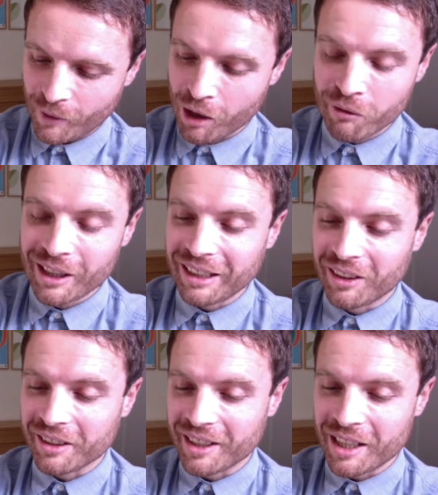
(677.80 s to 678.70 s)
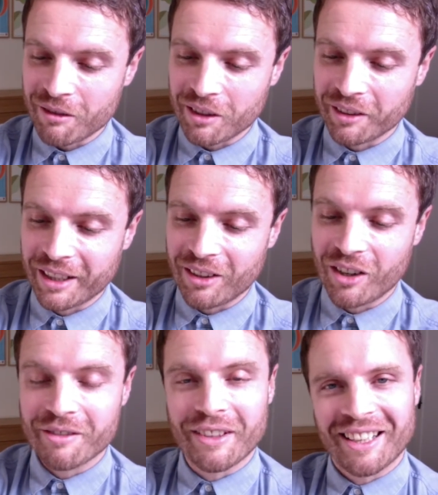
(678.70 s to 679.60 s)
I really like their
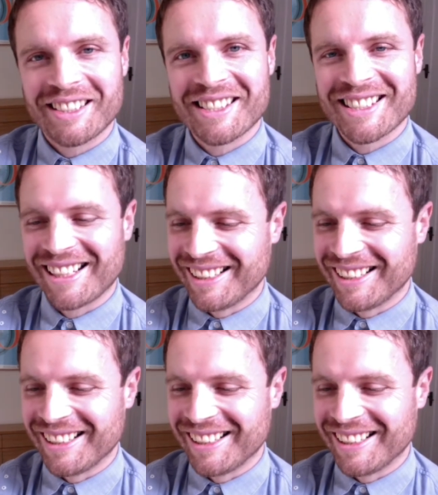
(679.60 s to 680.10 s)
light effects.